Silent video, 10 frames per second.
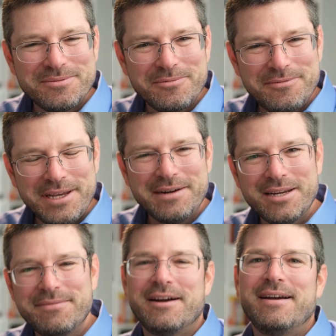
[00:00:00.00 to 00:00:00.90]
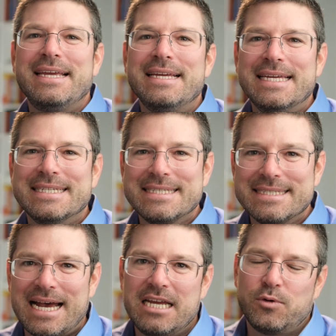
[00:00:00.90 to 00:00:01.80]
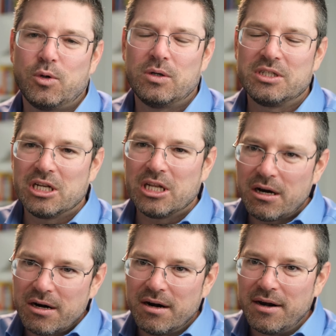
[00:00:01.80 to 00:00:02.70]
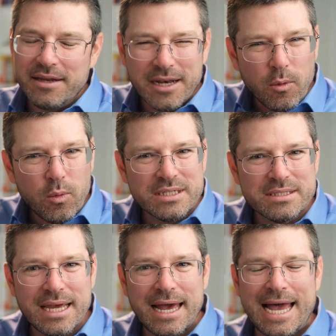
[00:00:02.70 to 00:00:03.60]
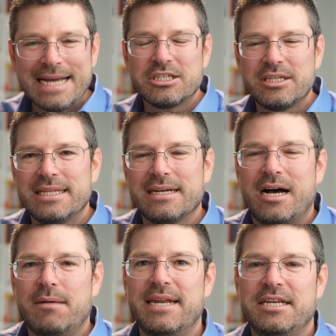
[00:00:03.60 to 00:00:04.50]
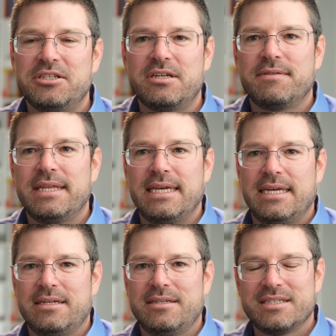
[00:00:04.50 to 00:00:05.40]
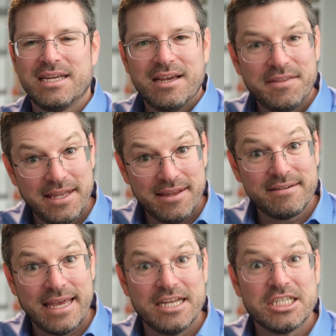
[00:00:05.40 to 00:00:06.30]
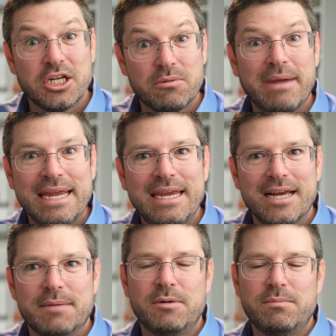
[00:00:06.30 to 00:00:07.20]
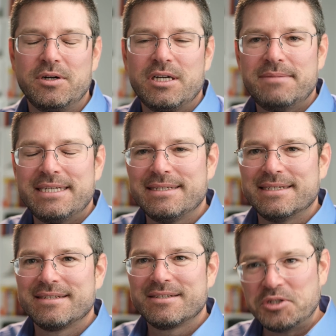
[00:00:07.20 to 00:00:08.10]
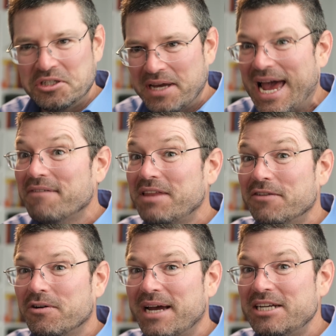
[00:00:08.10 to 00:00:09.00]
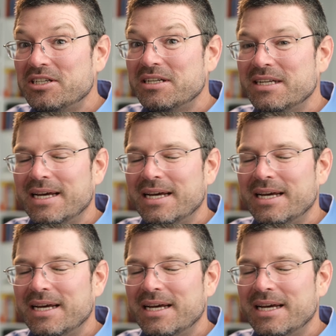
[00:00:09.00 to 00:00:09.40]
very, very insightful to learn, what's actually the combination of things, in this case, that are making up a book of business. When you have that information,